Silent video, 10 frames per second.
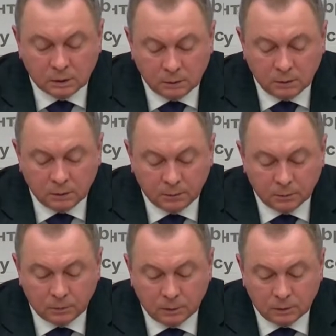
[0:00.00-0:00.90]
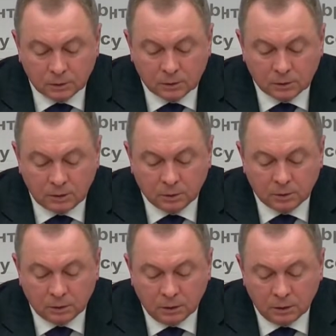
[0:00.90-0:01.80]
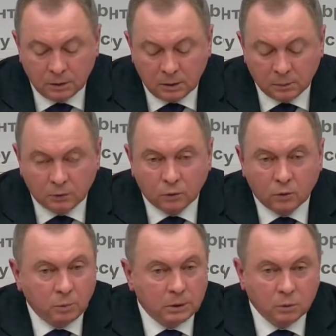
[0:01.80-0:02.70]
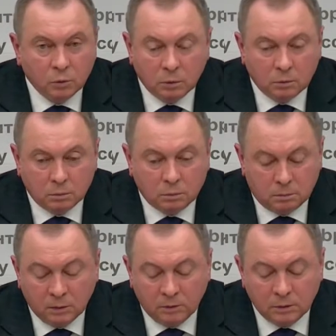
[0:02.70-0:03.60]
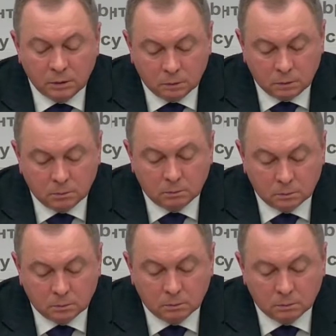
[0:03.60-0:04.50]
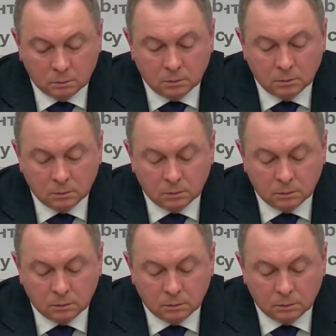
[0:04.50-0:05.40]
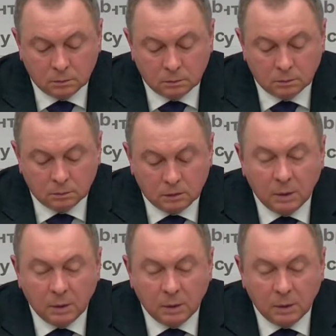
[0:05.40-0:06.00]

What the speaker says: We will not be able to withstand any possible military actions against us alone.